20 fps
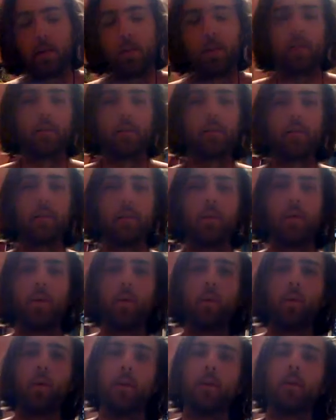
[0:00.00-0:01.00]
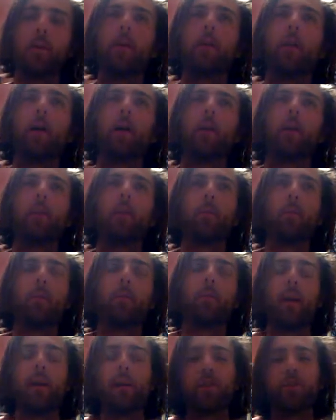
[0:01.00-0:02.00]
is when a little
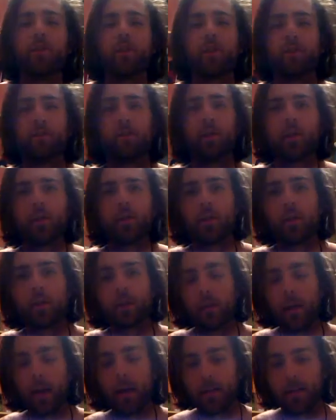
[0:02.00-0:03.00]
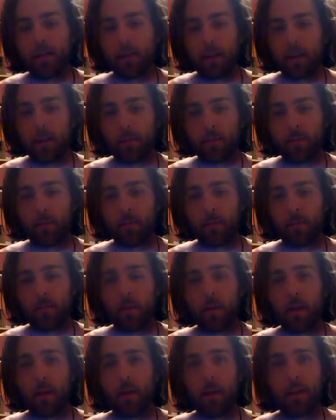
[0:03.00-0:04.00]
bit of energy is pushed into magnetite,
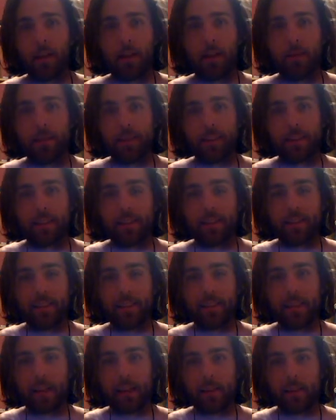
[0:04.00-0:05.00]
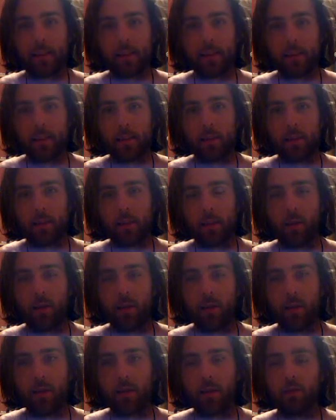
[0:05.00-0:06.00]
it allows it to conduct.
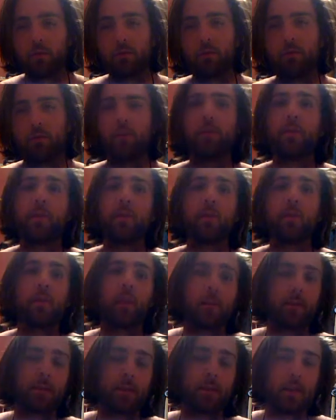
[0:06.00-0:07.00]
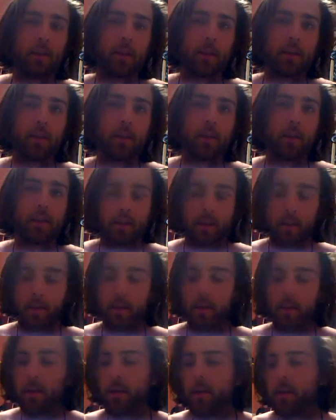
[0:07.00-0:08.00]
And when the energy is removed, it stops conducting,
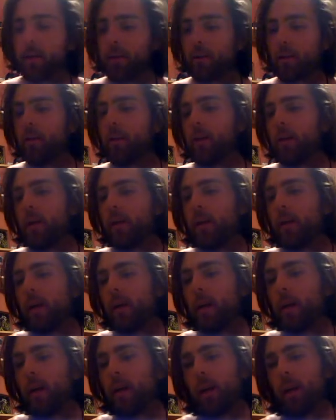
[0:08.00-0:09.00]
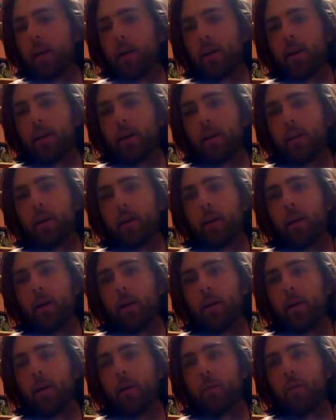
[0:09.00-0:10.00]
semiconductor. And
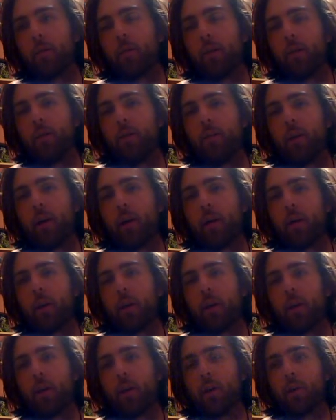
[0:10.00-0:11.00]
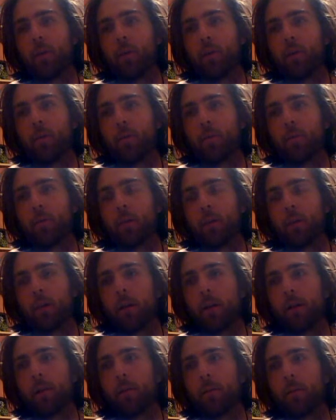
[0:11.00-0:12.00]
um, with a very low
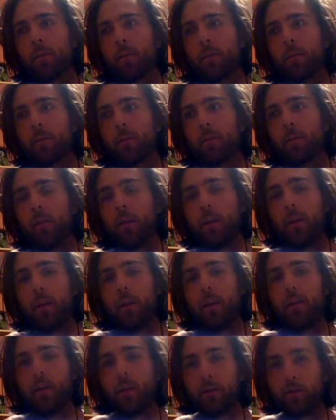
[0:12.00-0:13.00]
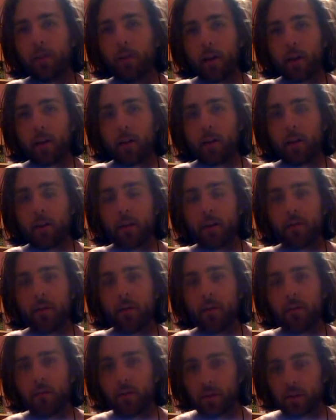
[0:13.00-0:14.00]
um, EV rating,
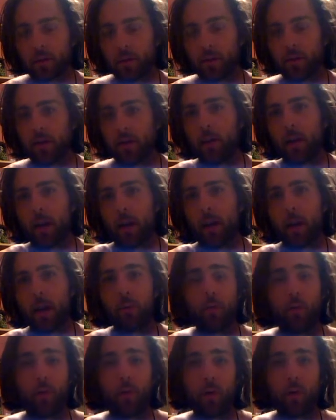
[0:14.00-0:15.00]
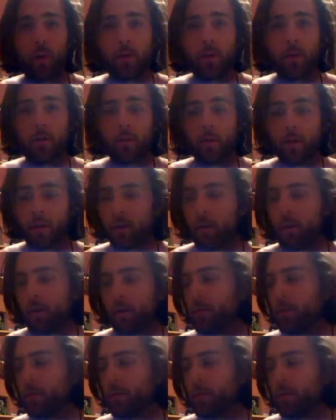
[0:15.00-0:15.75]
electron volts, at 0.1, very